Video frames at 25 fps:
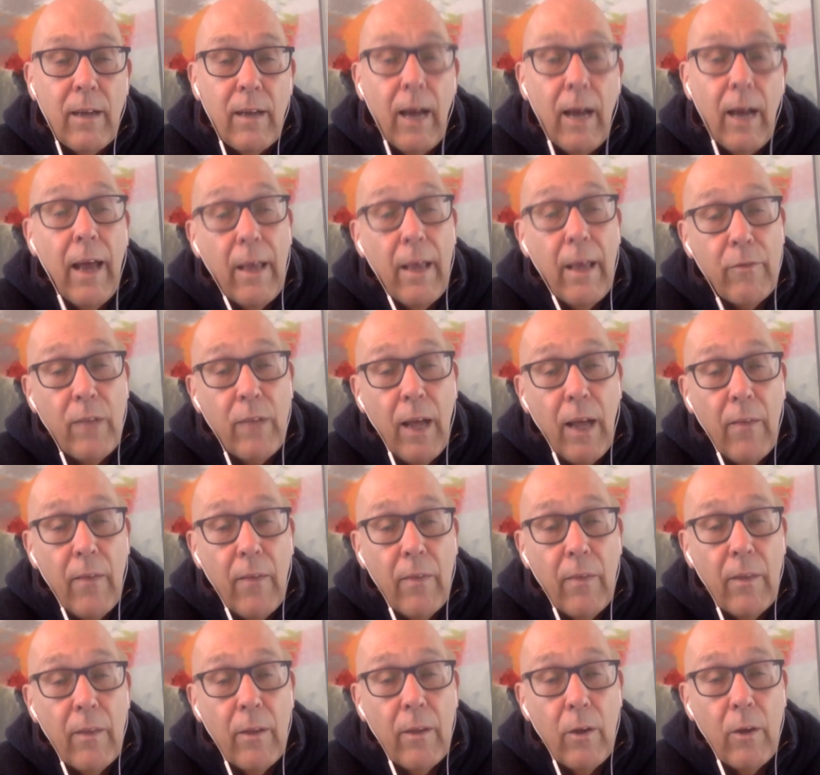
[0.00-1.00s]
I have
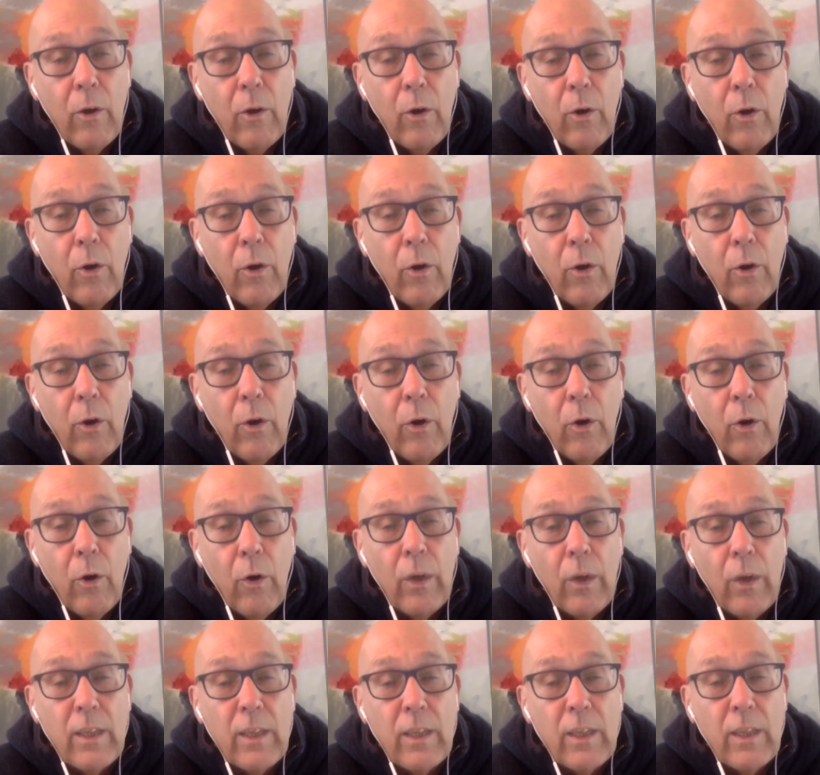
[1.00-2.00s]
done?
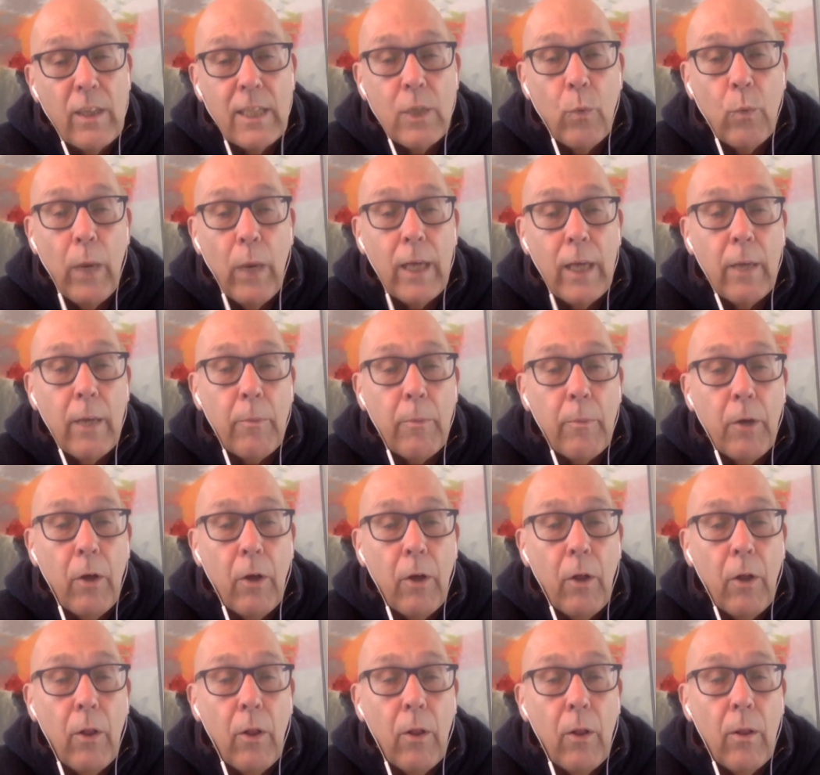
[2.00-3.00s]
Or is this your wake-up
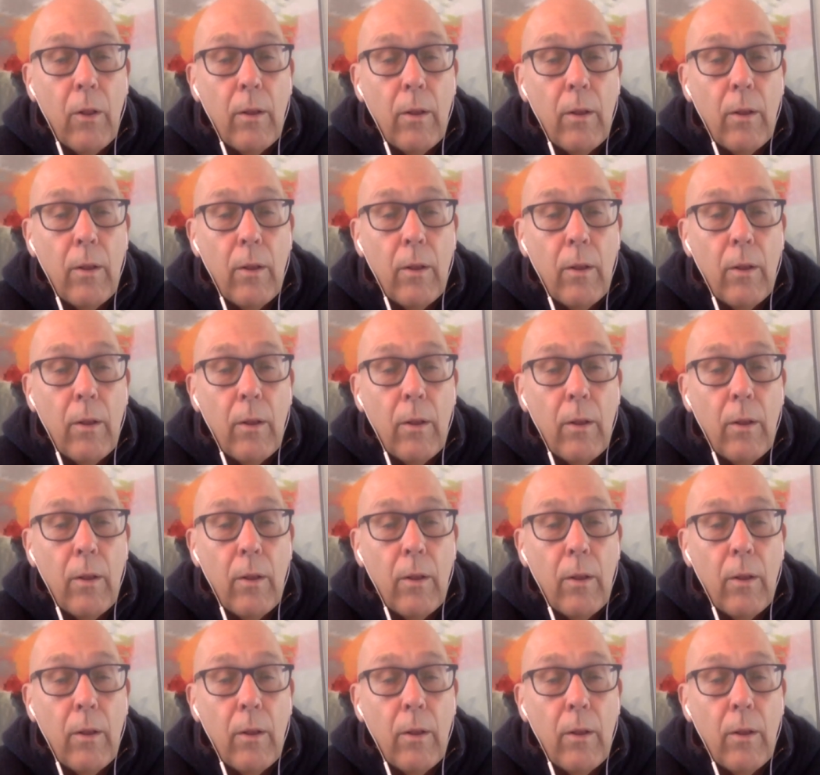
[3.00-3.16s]
call?